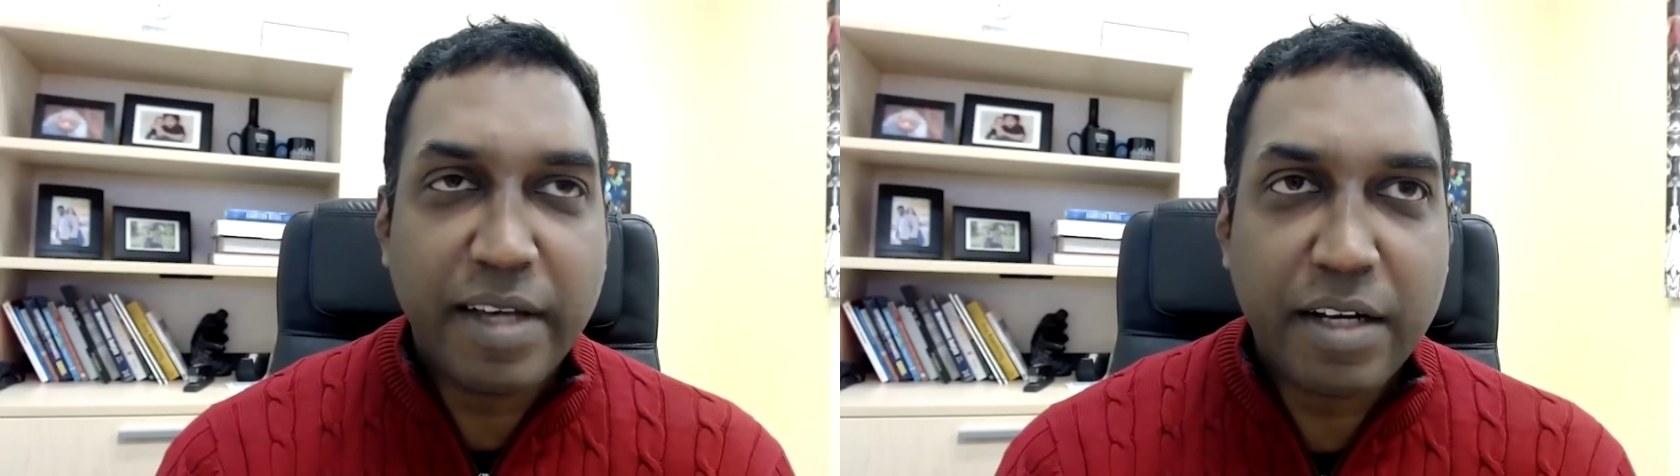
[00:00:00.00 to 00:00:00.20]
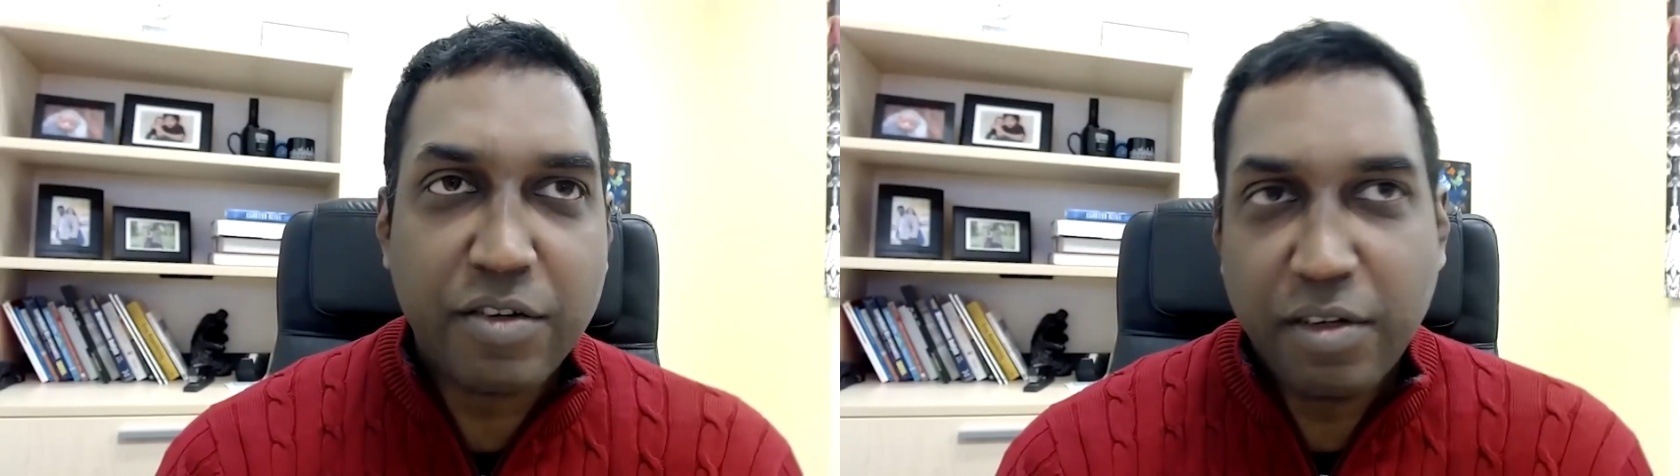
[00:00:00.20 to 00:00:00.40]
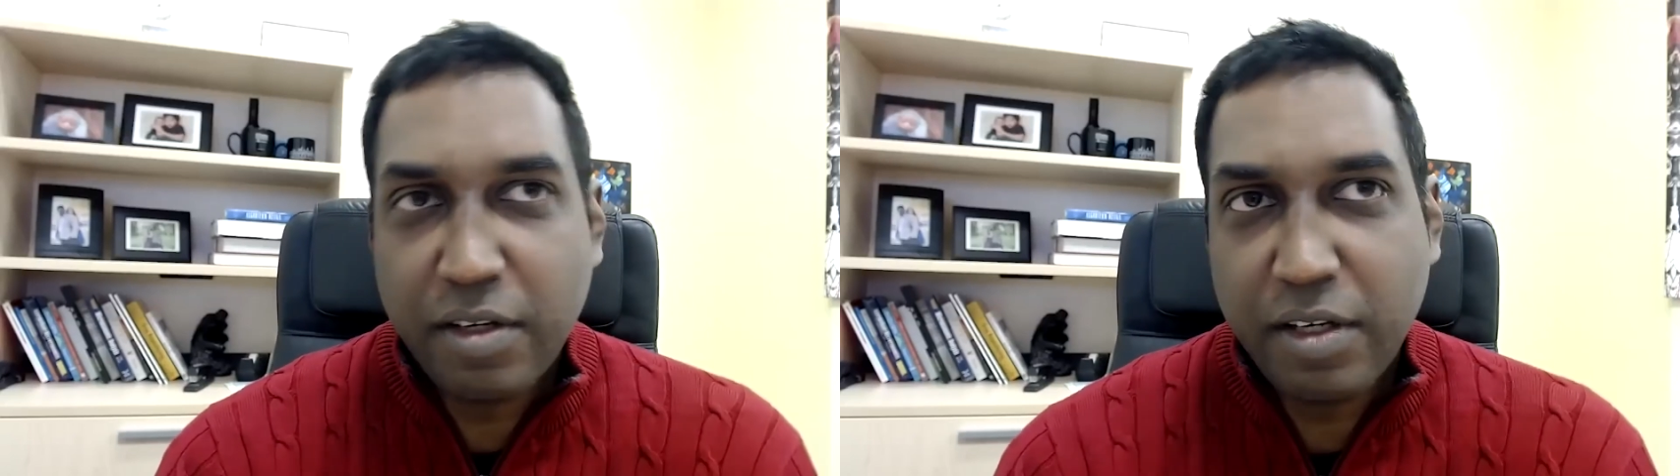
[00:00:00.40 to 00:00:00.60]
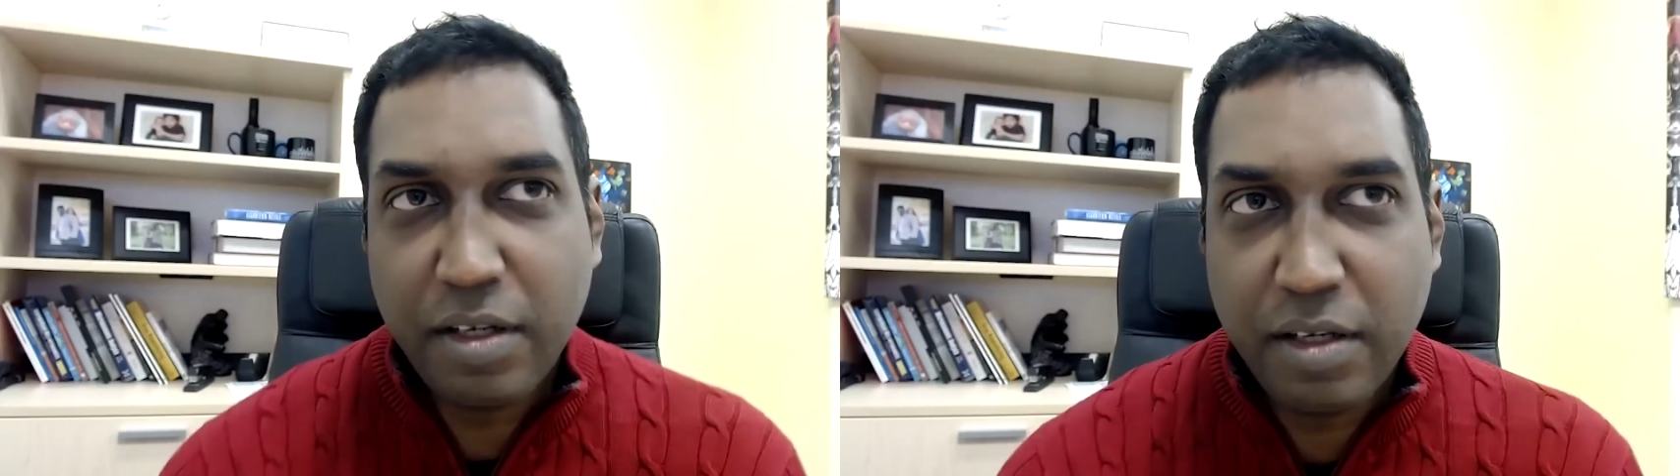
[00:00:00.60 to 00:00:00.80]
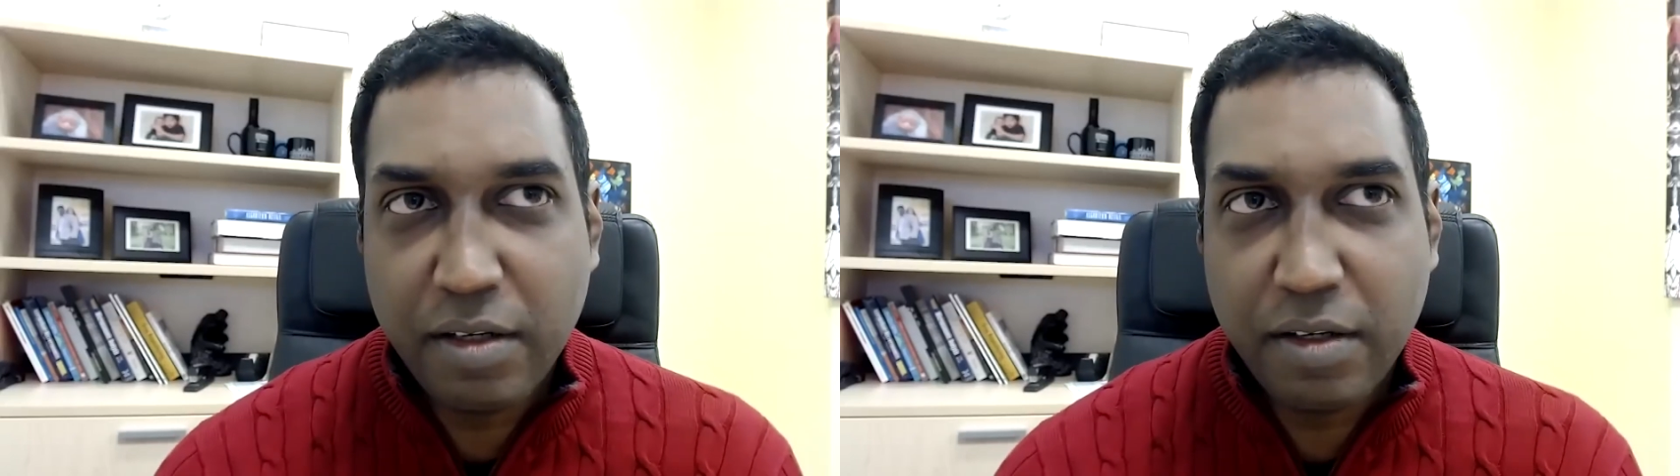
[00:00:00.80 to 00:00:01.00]

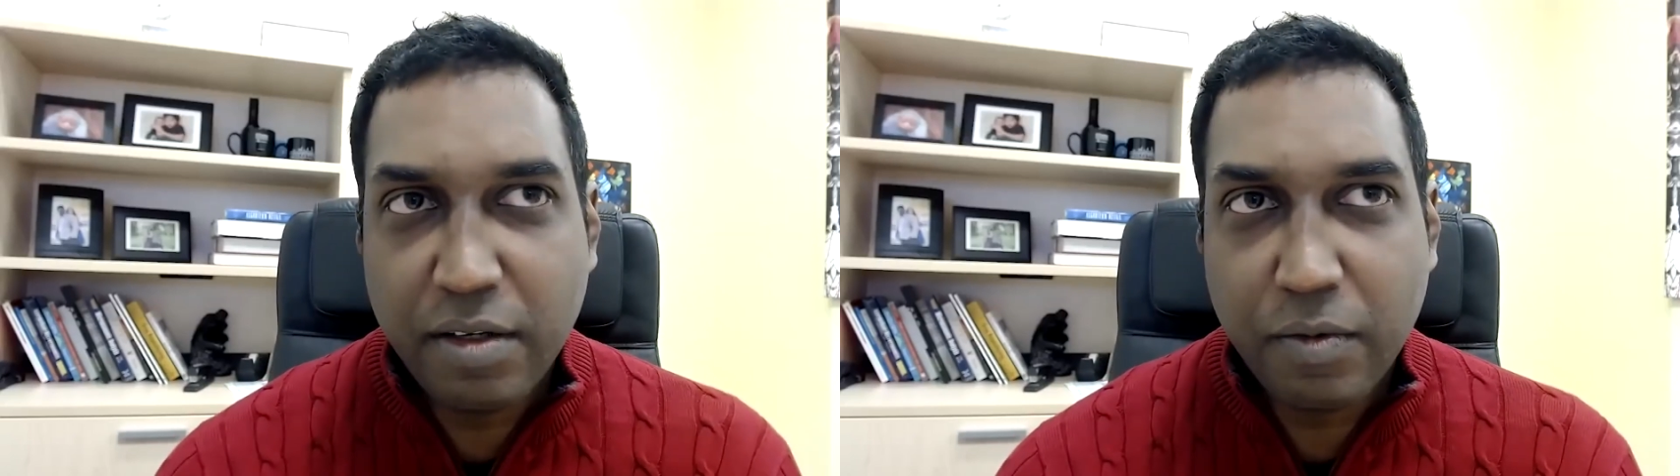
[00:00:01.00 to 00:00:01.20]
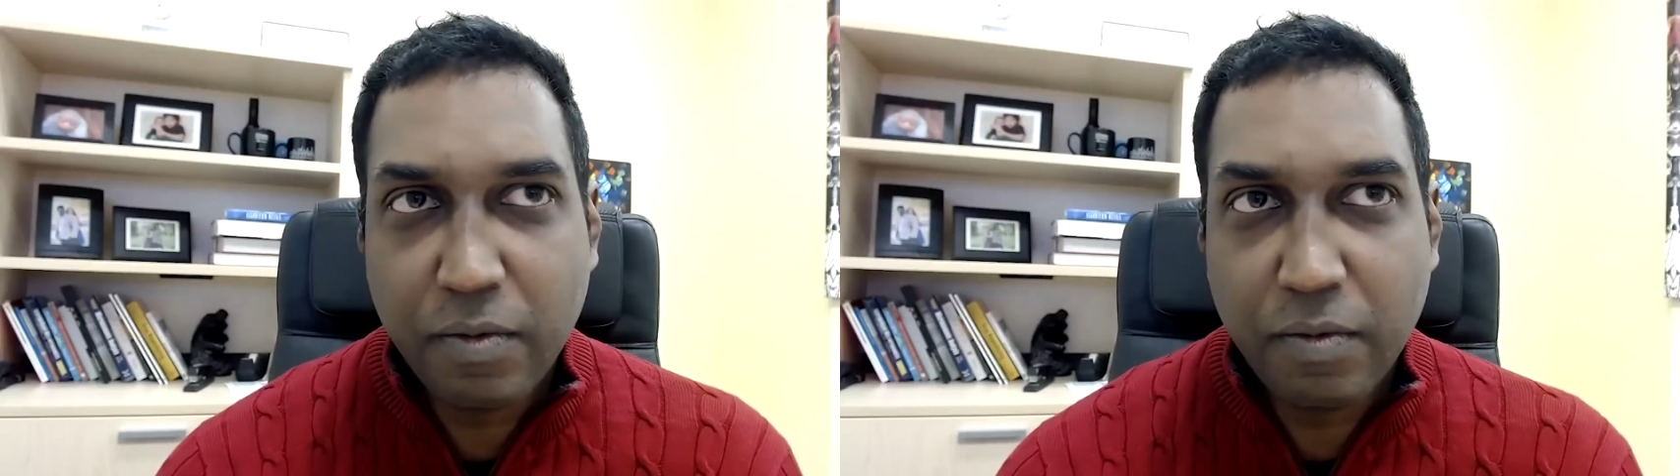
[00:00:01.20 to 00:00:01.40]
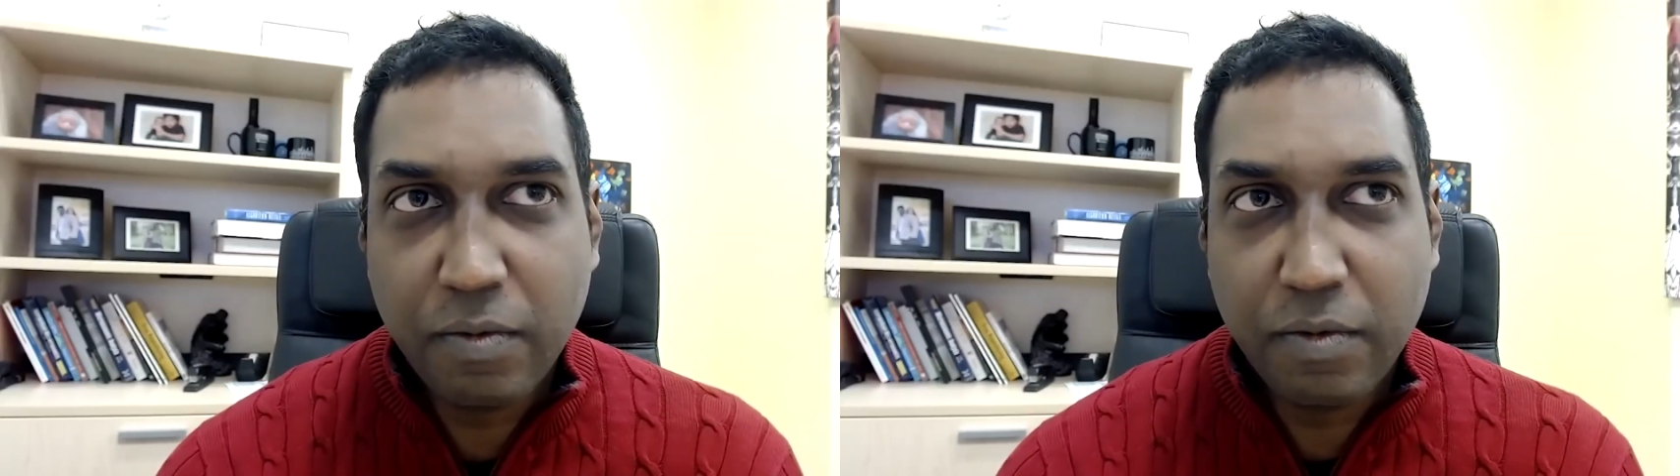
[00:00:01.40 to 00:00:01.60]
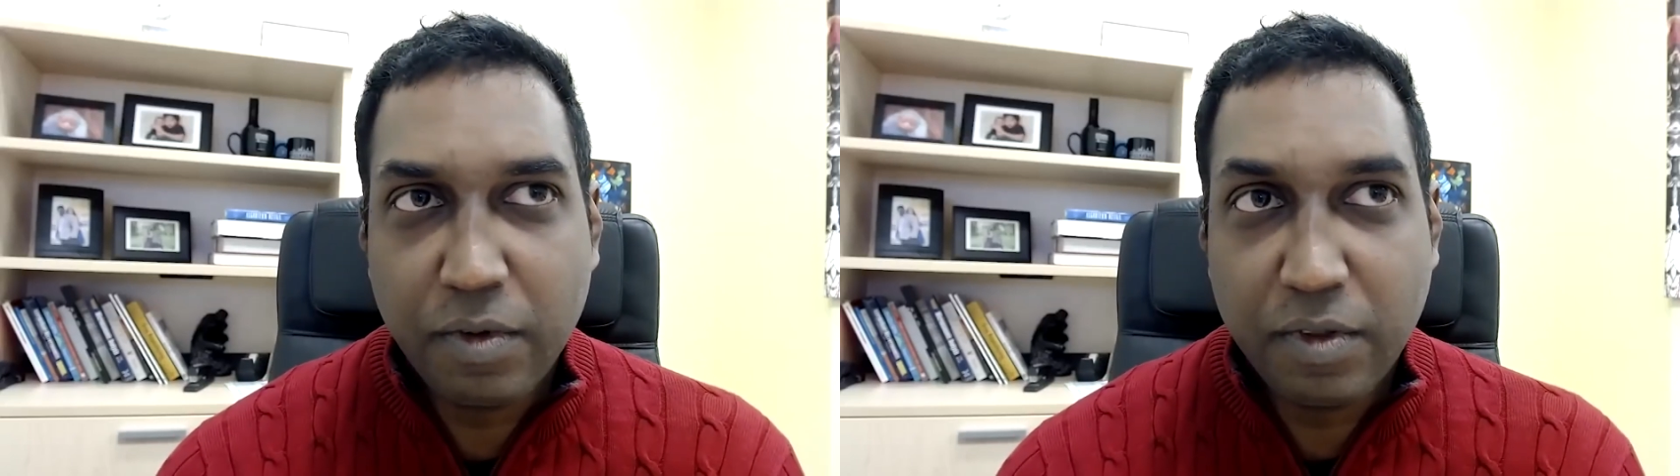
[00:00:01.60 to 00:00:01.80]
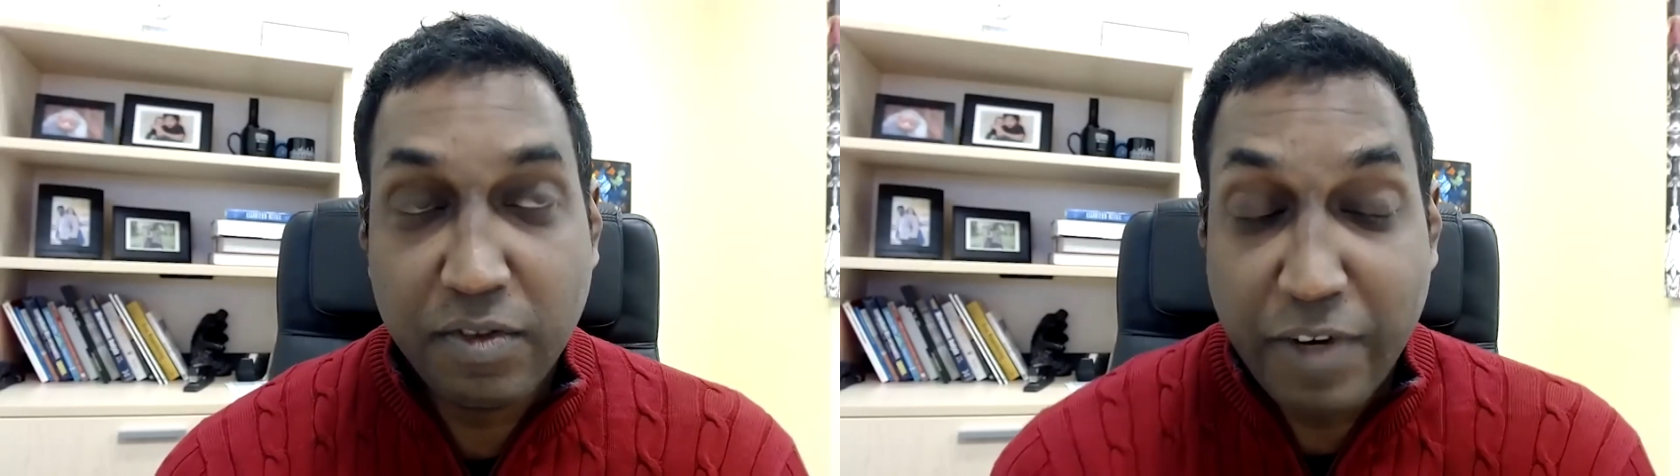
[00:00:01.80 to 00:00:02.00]
actually
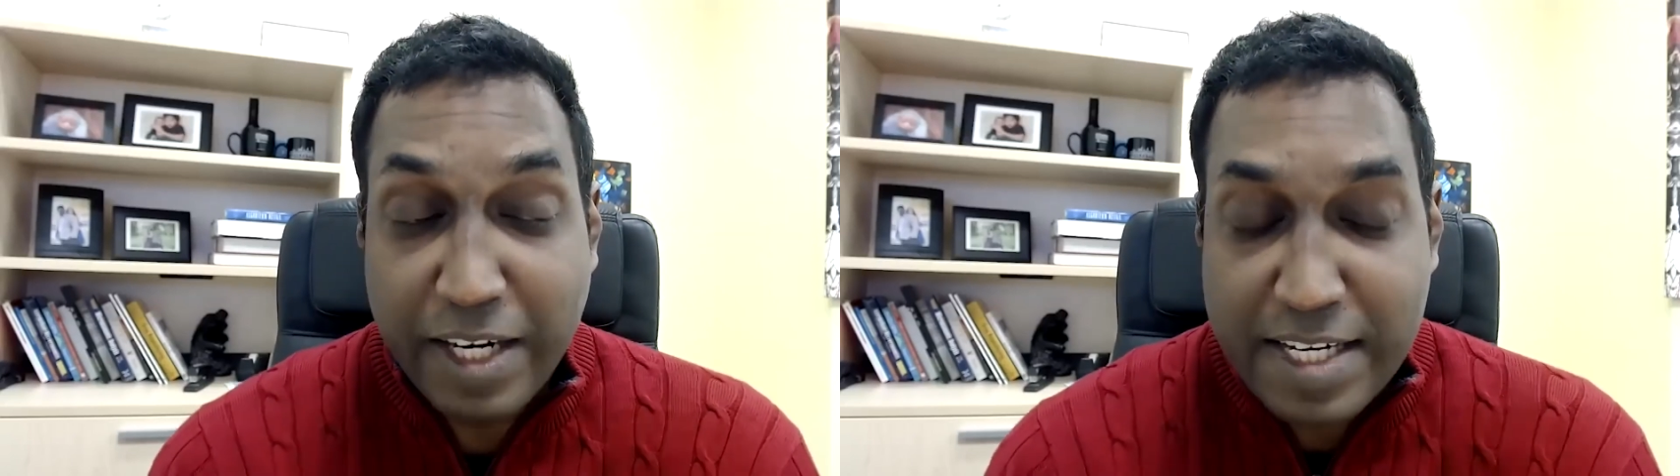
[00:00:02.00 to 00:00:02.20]
very